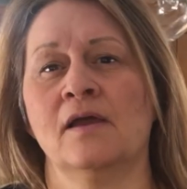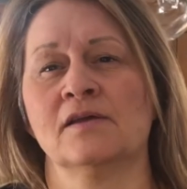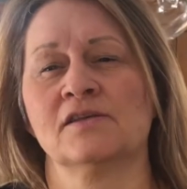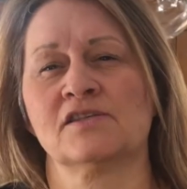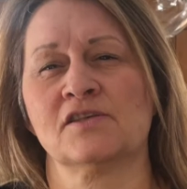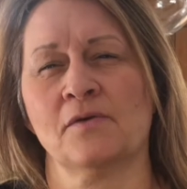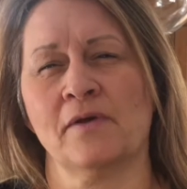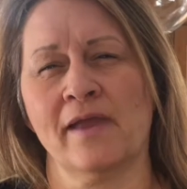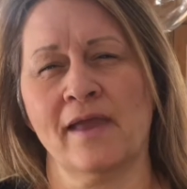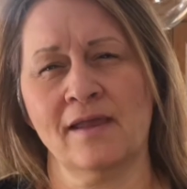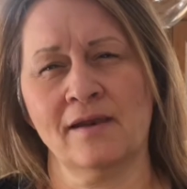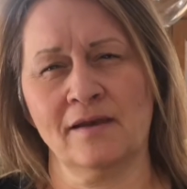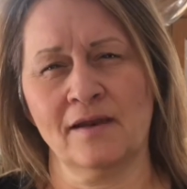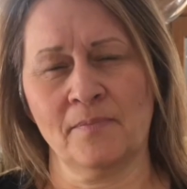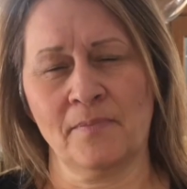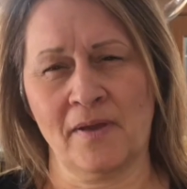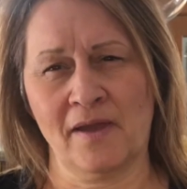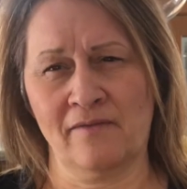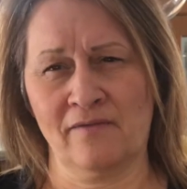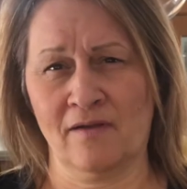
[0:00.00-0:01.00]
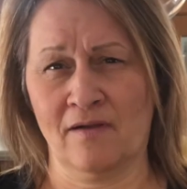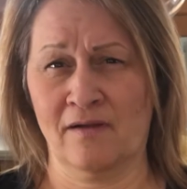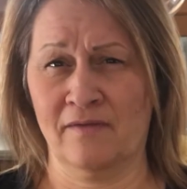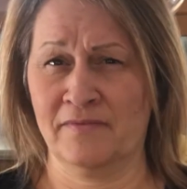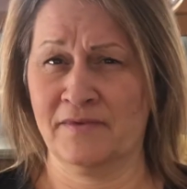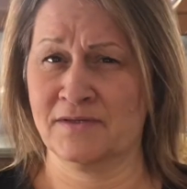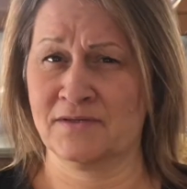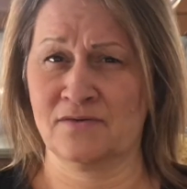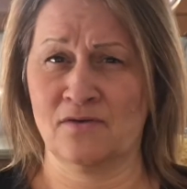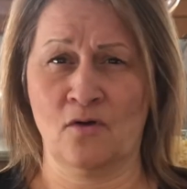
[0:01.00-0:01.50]
So I ended up having all
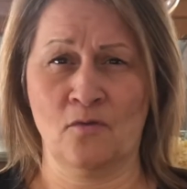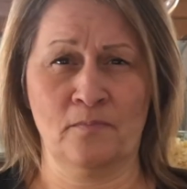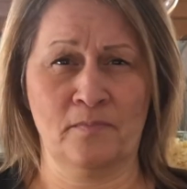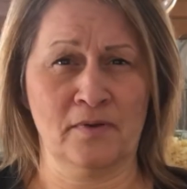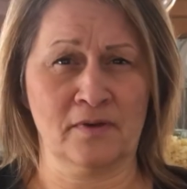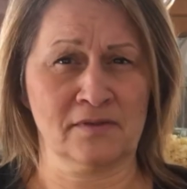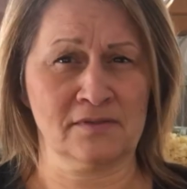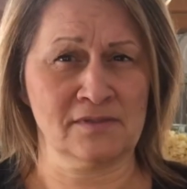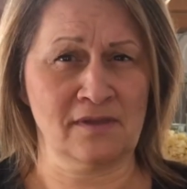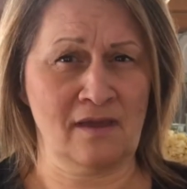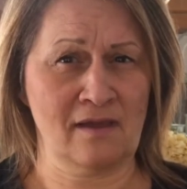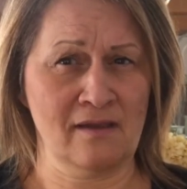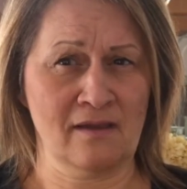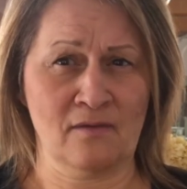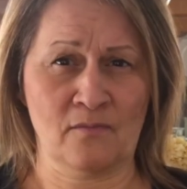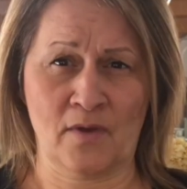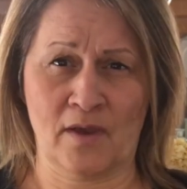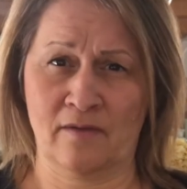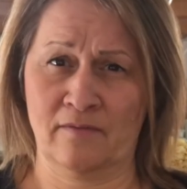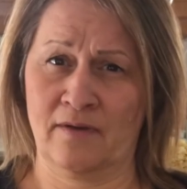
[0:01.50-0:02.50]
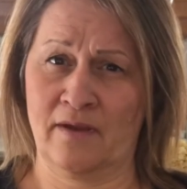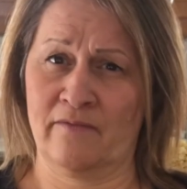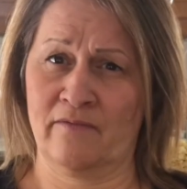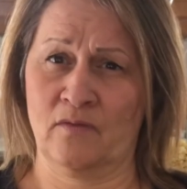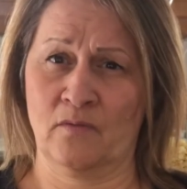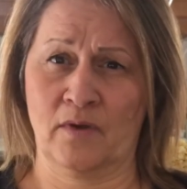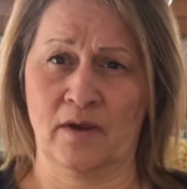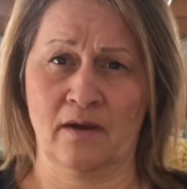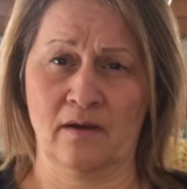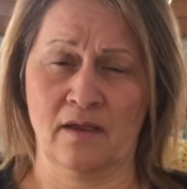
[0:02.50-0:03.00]
these notebooks lying around
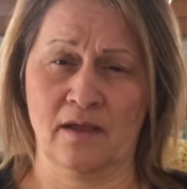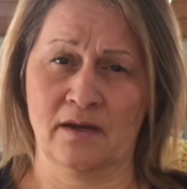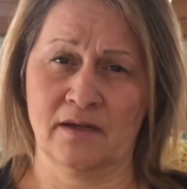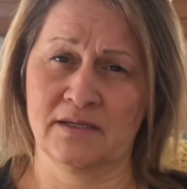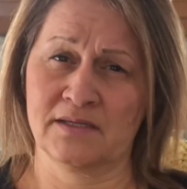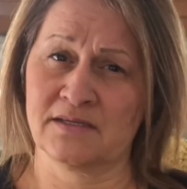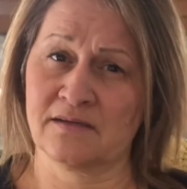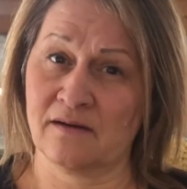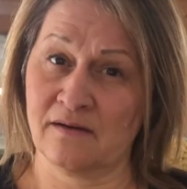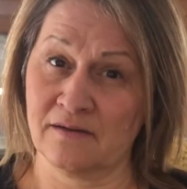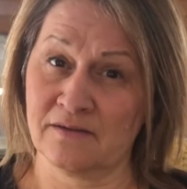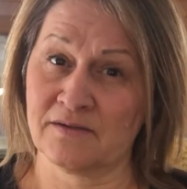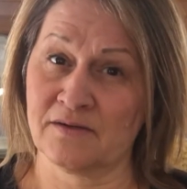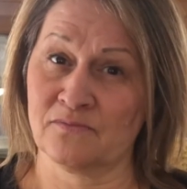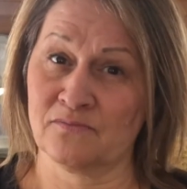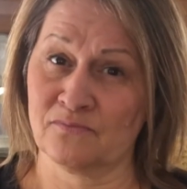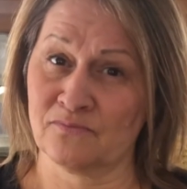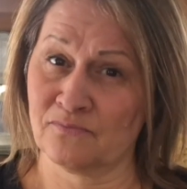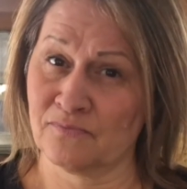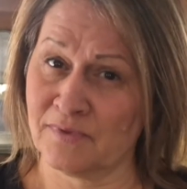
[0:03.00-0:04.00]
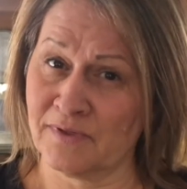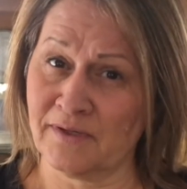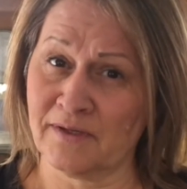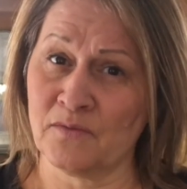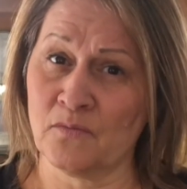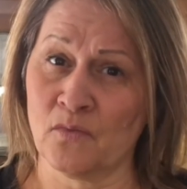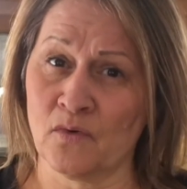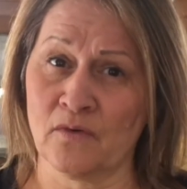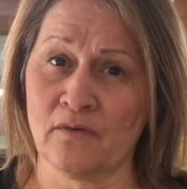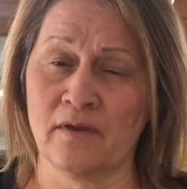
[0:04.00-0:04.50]
everywhere and I started to really
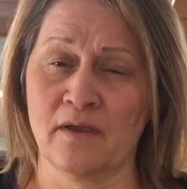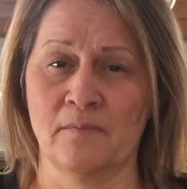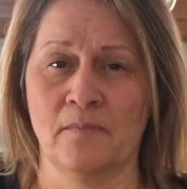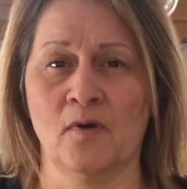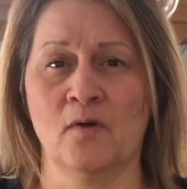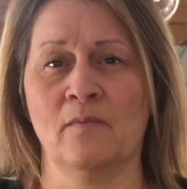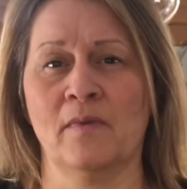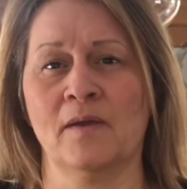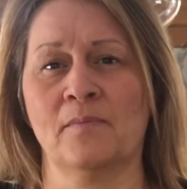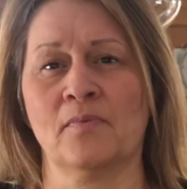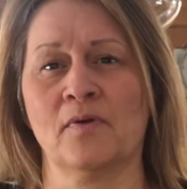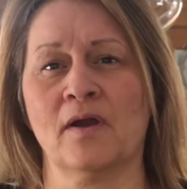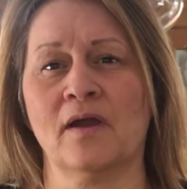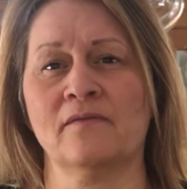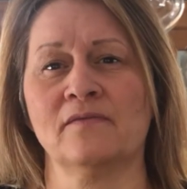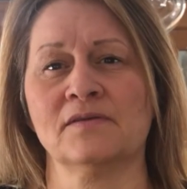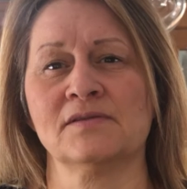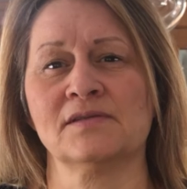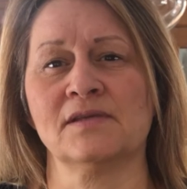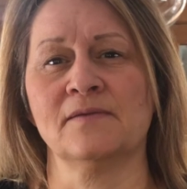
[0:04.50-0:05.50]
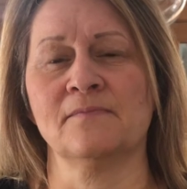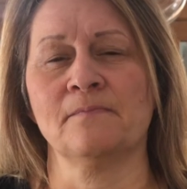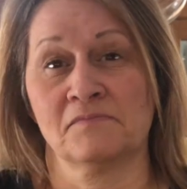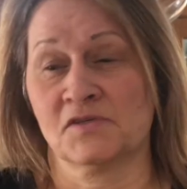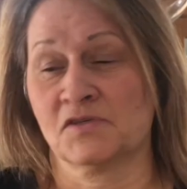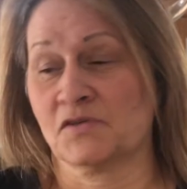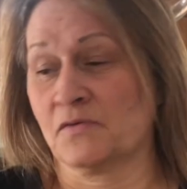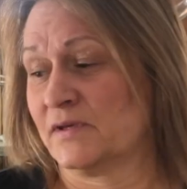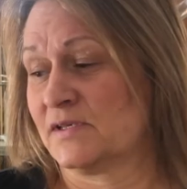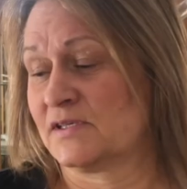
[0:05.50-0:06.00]
worry about my privacy.
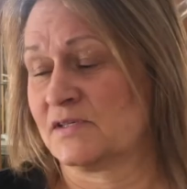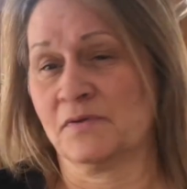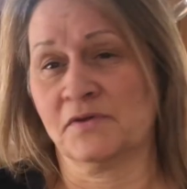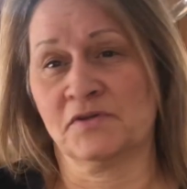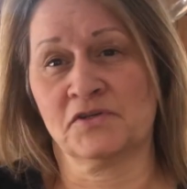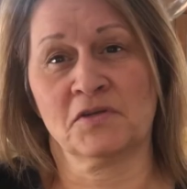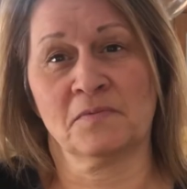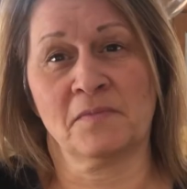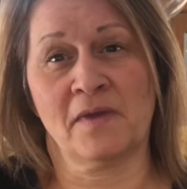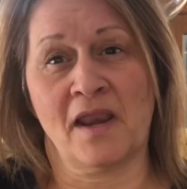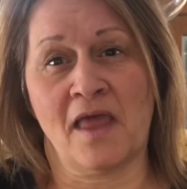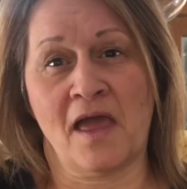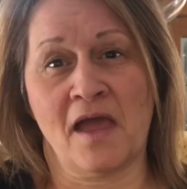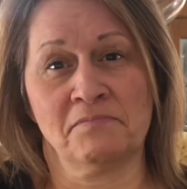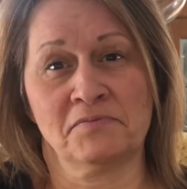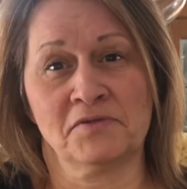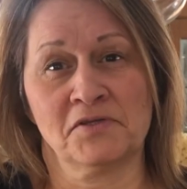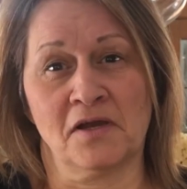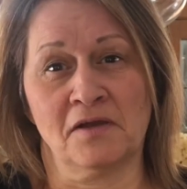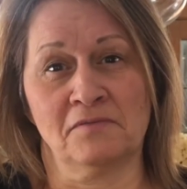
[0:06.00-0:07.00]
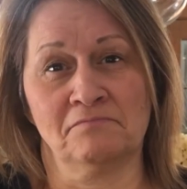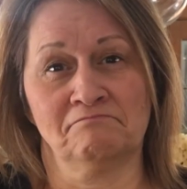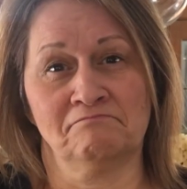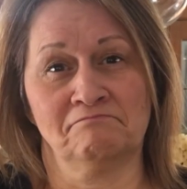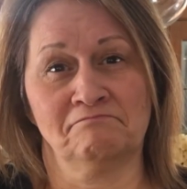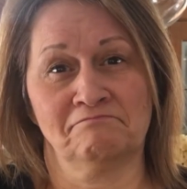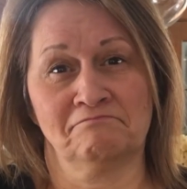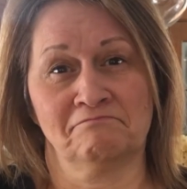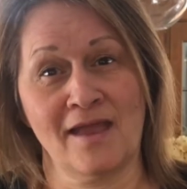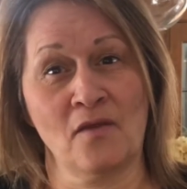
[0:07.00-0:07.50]
So I switched to my laptop
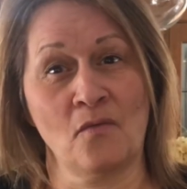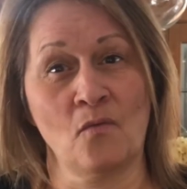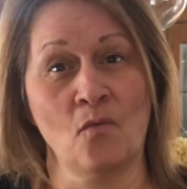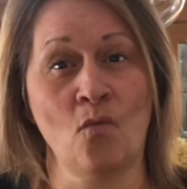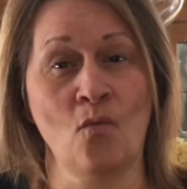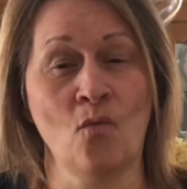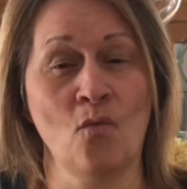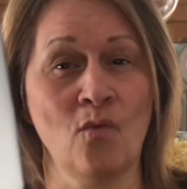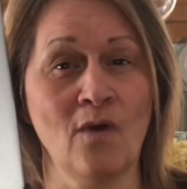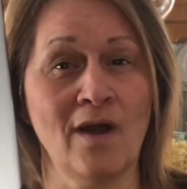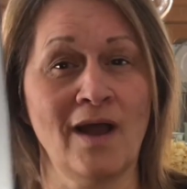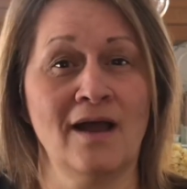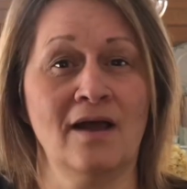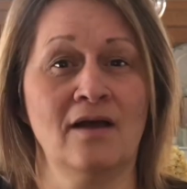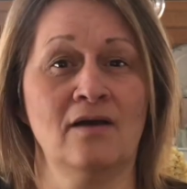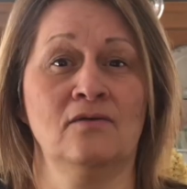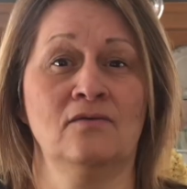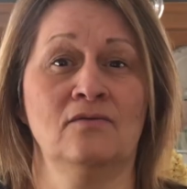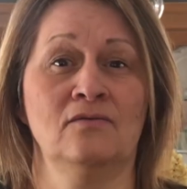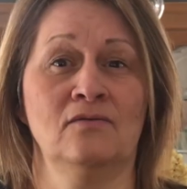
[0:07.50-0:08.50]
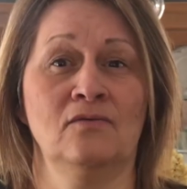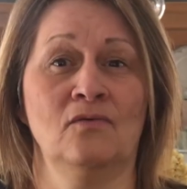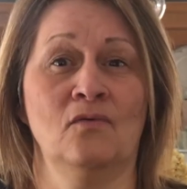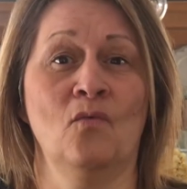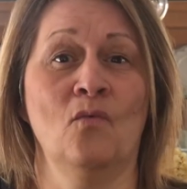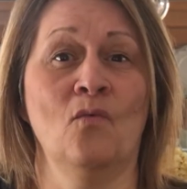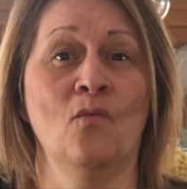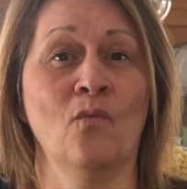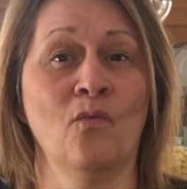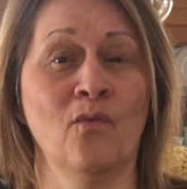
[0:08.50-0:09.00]
and wow,
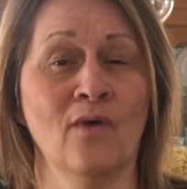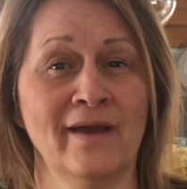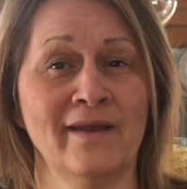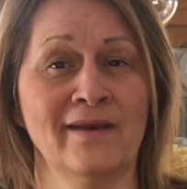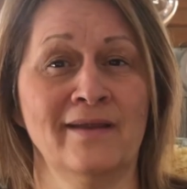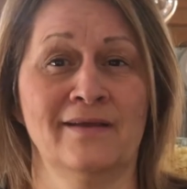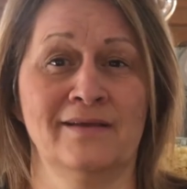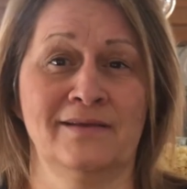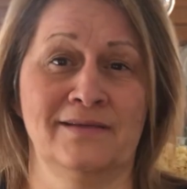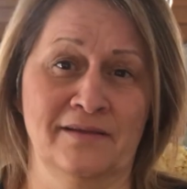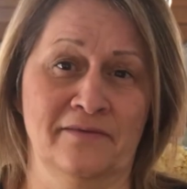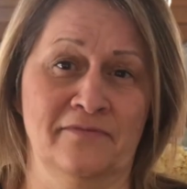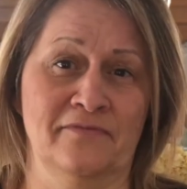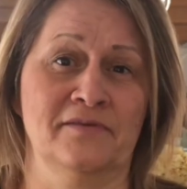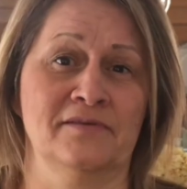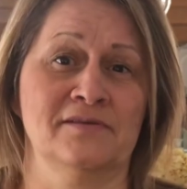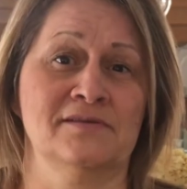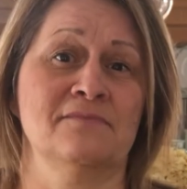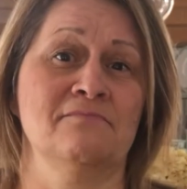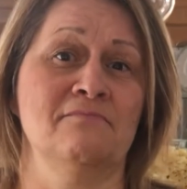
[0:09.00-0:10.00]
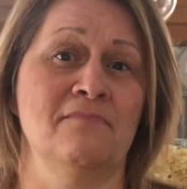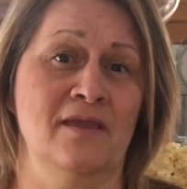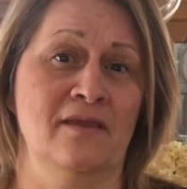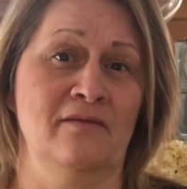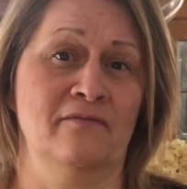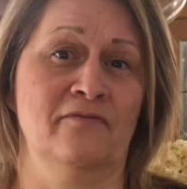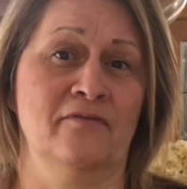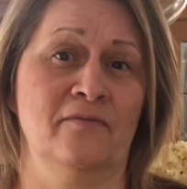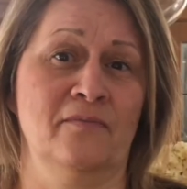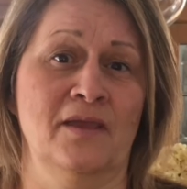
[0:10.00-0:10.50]
what a difference it
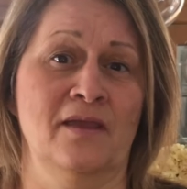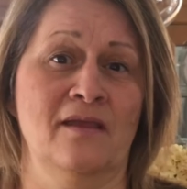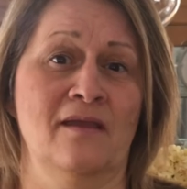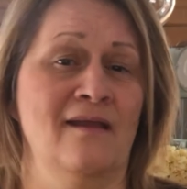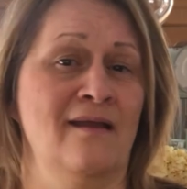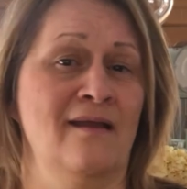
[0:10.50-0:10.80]
made for me.